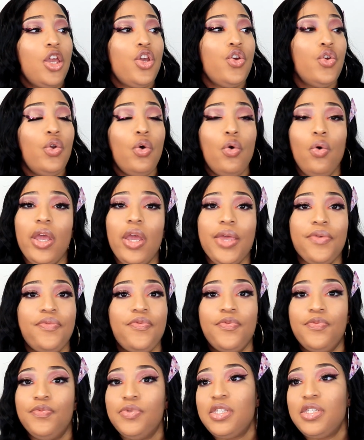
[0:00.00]
you know,
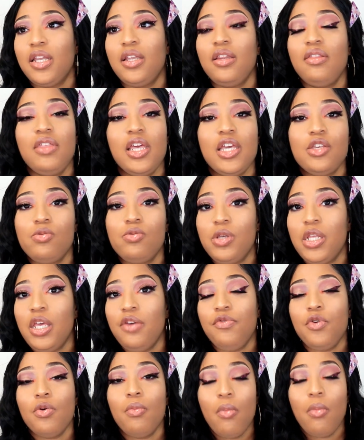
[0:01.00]
if certain things would
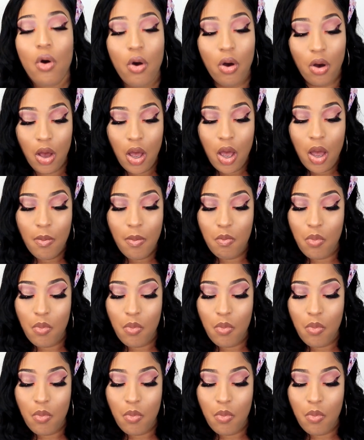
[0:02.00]
give you more